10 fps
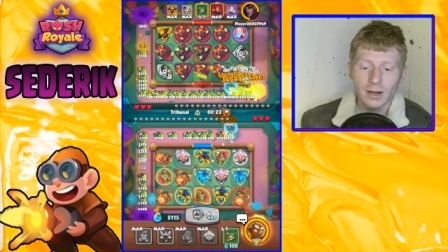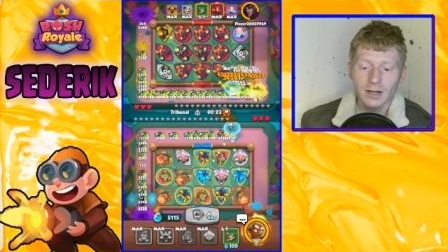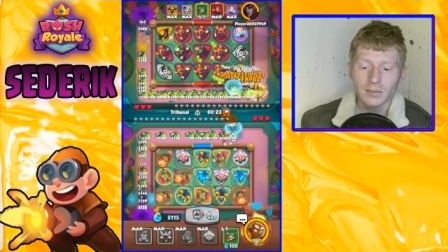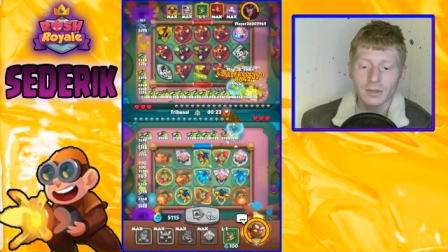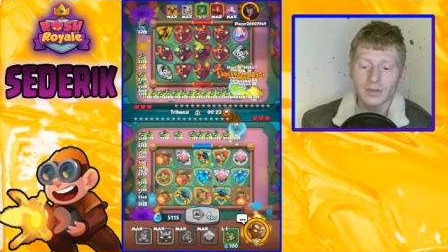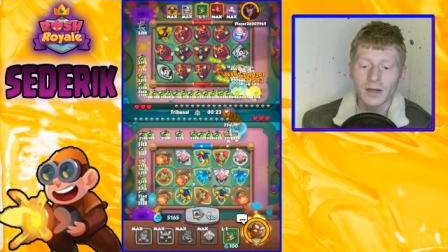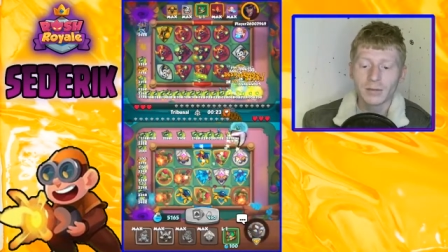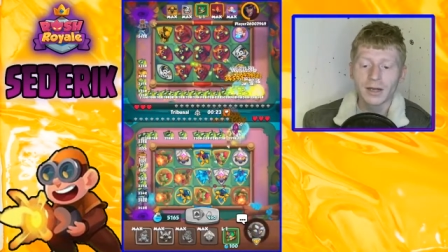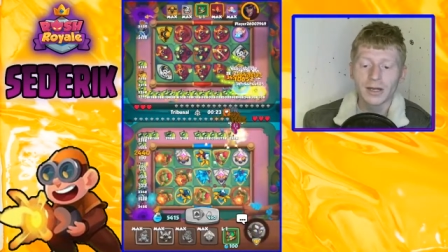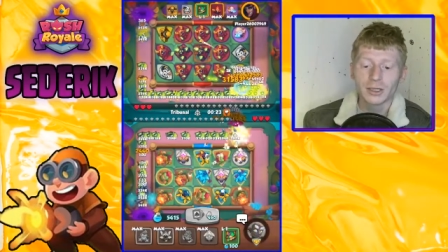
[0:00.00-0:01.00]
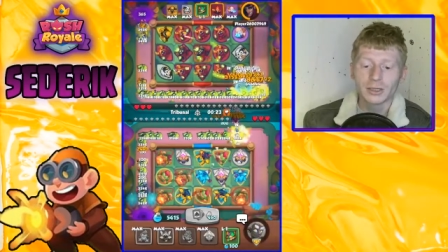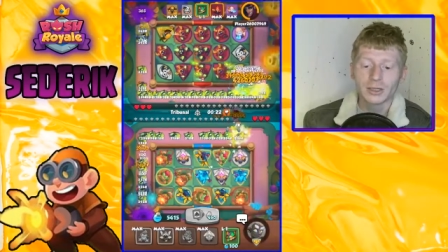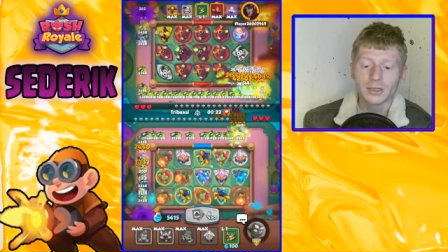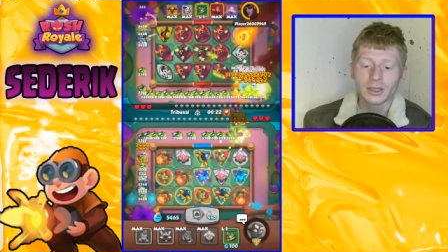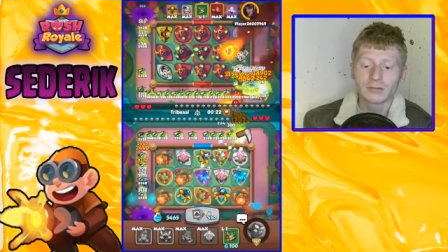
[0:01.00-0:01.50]
I need to be using my ability just
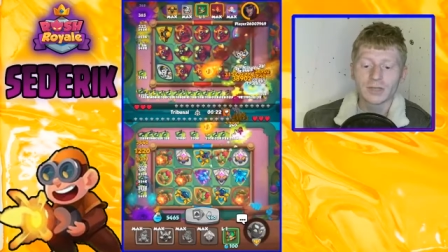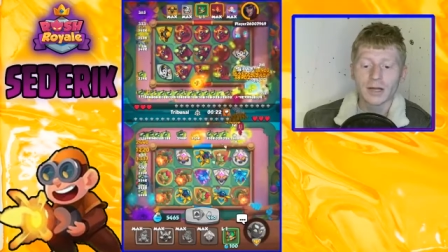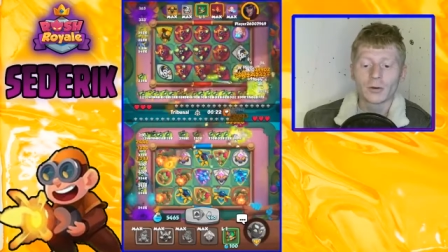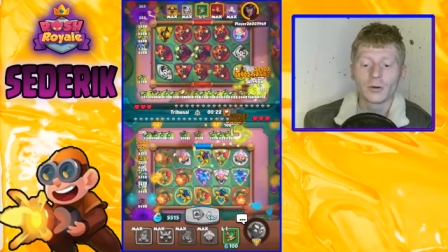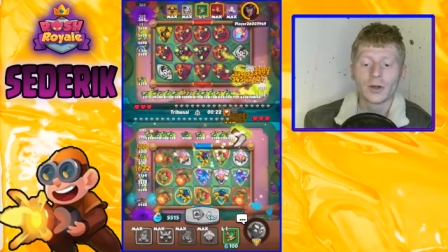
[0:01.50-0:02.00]
as things reach that corner,